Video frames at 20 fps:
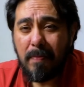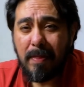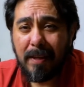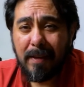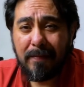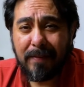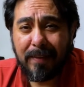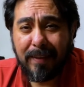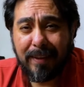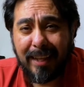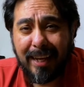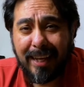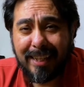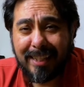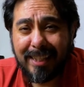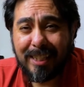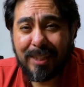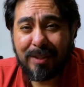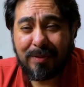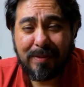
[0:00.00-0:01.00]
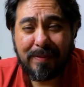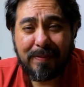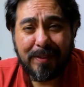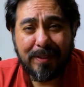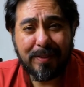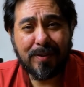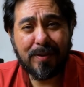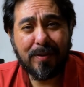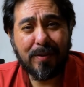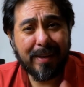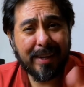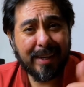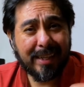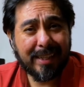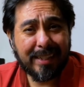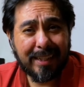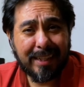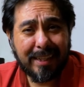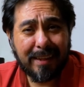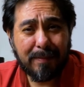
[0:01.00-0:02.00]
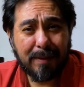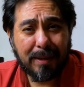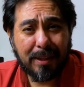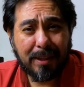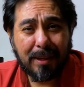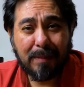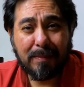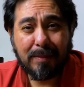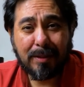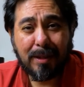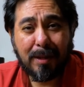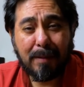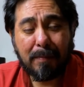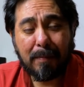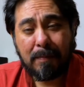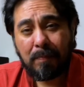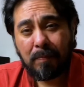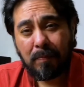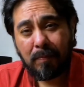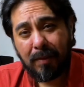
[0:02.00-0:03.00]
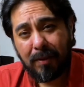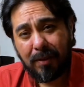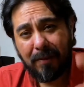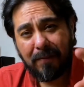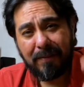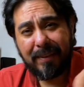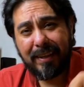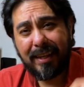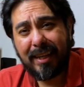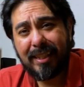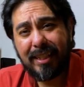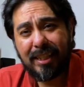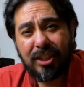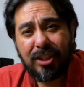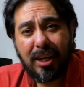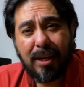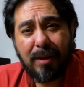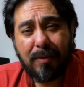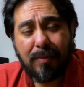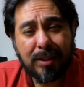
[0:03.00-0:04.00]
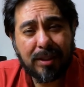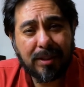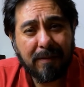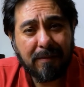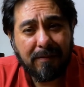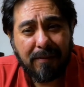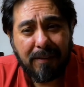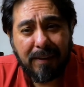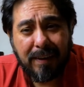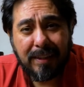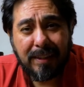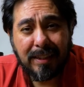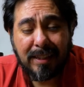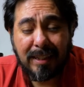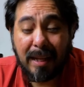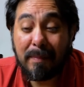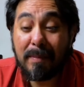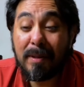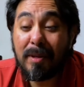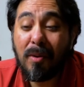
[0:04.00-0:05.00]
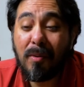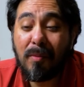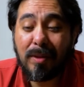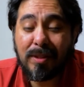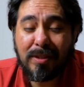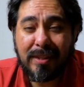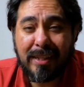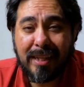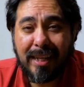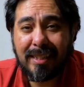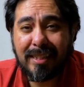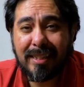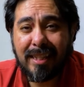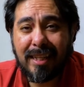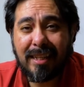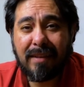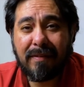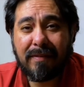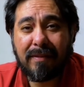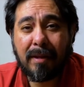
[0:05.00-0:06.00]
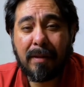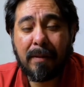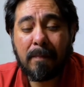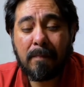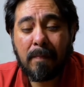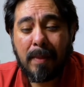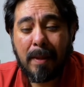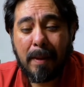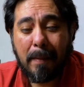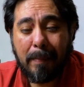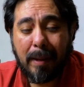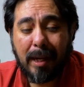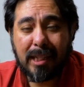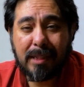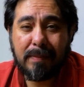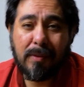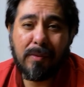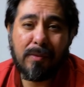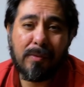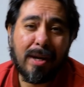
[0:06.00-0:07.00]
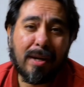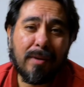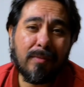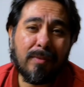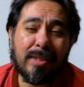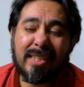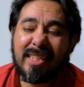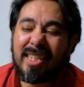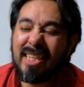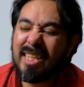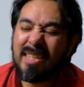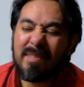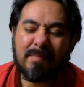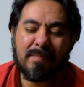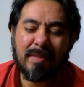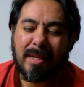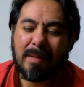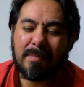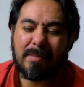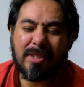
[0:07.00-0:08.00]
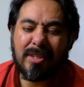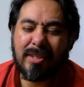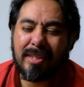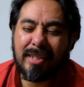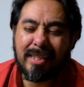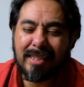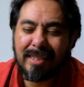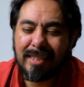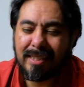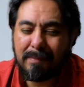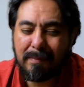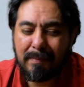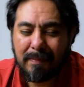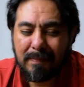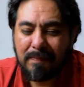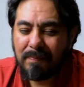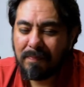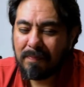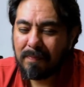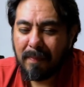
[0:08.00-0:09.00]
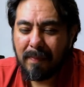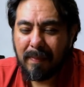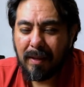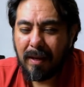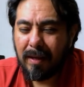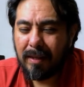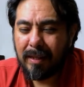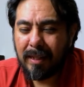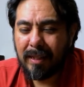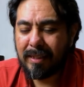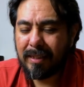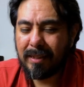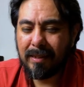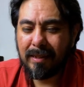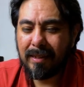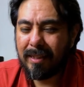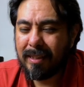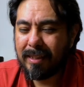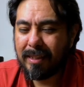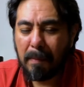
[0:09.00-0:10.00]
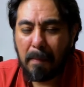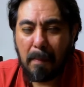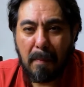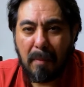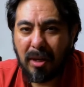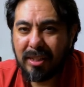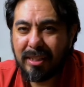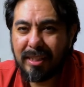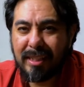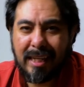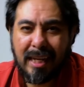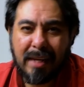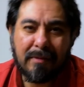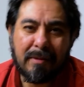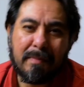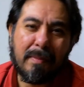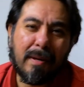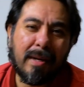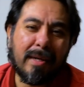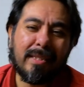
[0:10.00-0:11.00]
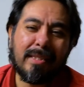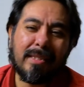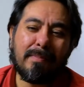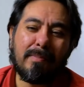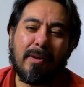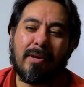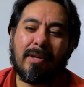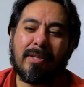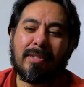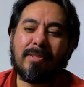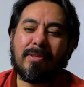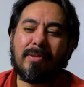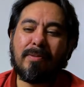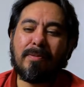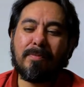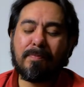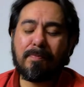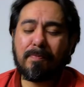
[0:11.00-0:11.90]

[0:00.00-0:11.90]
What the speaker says: if you like this review, go ahead and give me a thumbs up. Don't forget to share it with your friends. Let me know what you guys think of the Pikesville Rye Whiskey. I'm sure it's a must in everybody's bar. So